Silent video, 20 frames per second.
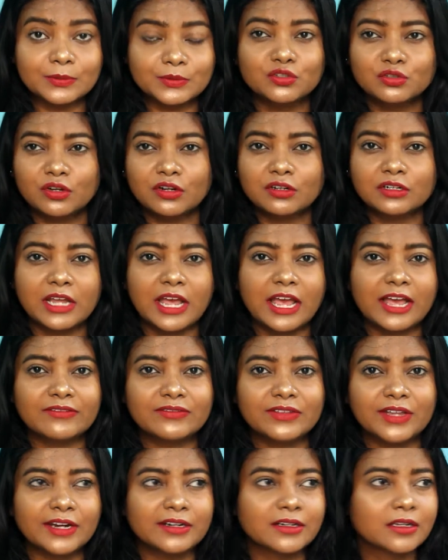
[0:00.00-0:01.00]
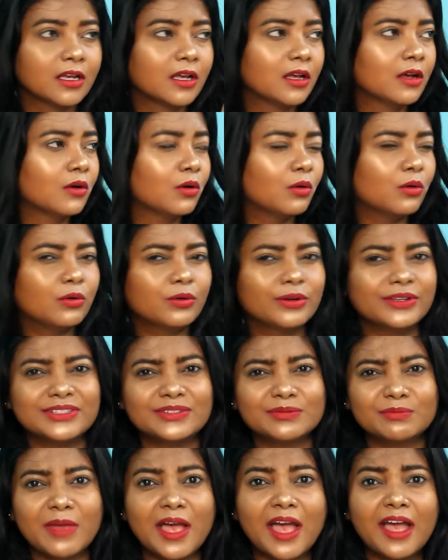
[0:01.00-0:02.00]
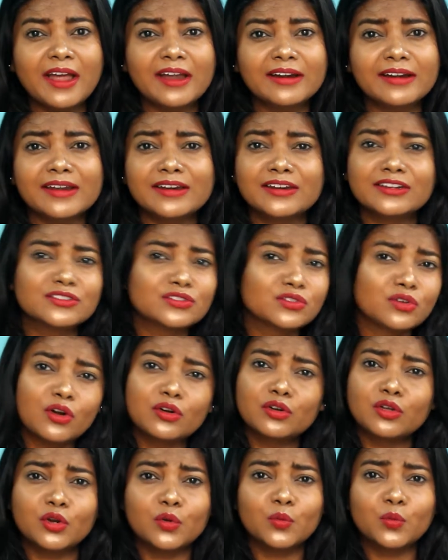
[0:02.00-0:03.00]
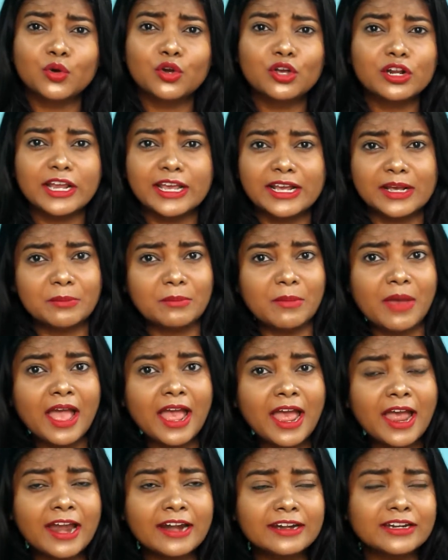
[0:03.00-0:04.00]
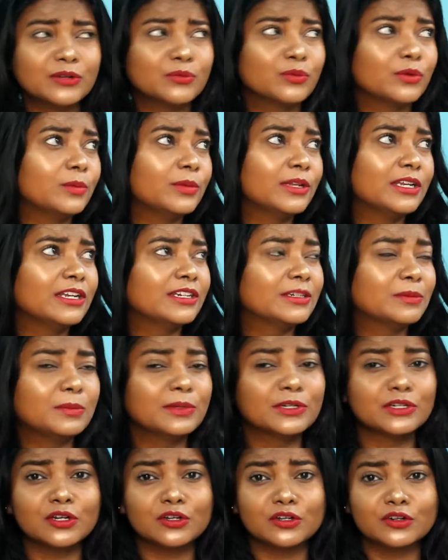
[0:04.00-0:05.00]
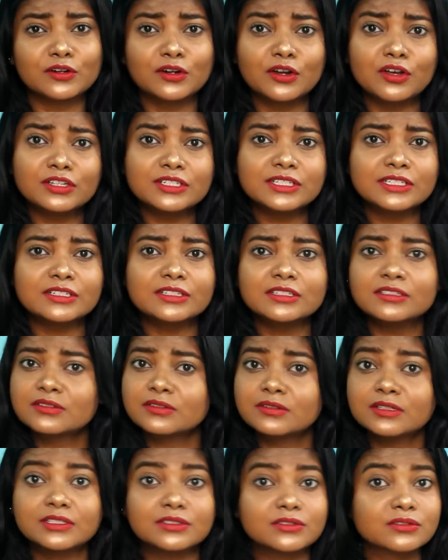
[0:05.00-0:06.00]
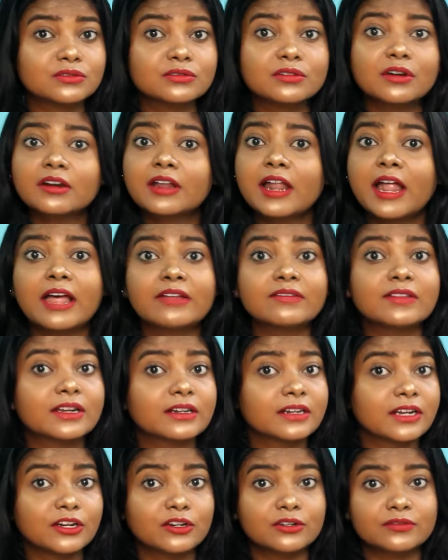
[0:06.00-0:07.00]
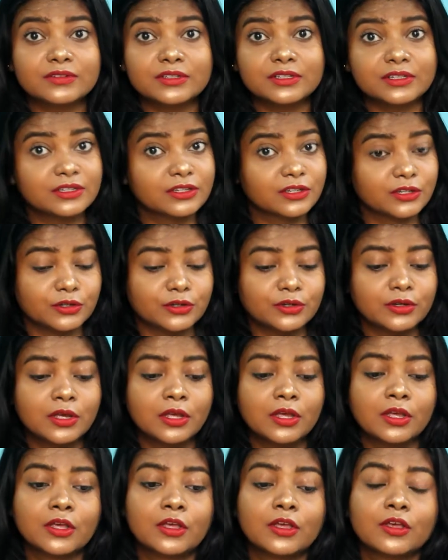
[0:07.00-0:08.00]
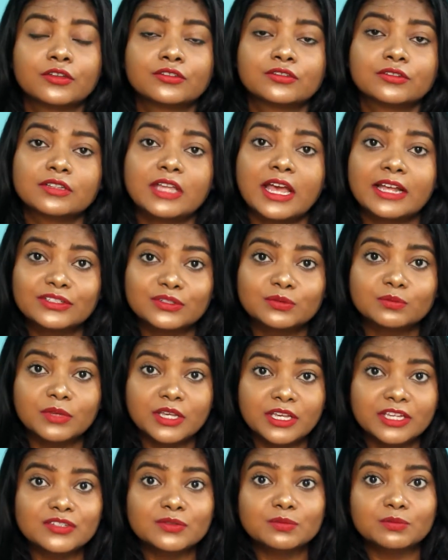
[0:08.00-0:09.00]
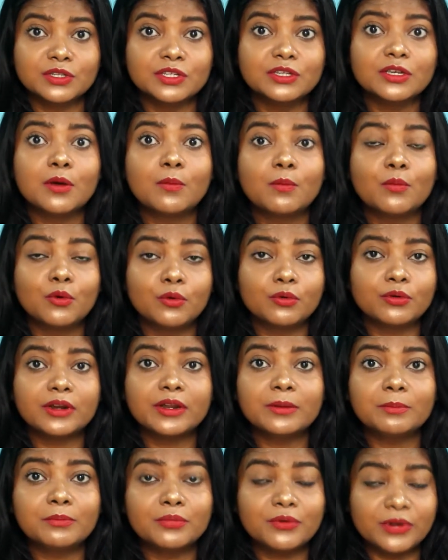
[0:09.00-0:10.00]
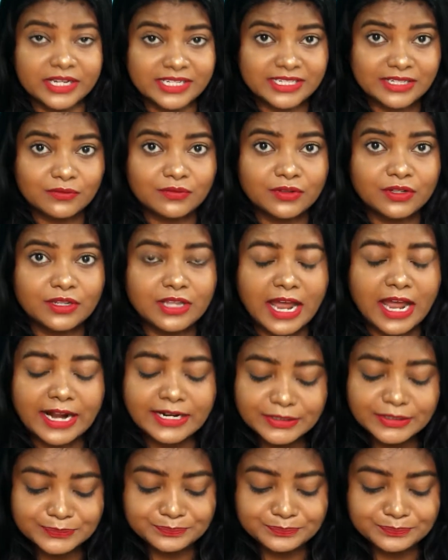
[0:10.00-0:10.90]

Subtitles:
Do not have that, oh it's matte and it's not gonna work like a matte, it will be a little bit of glossy. So it do not have that kind of a thing here. So that makes me more impressive with that.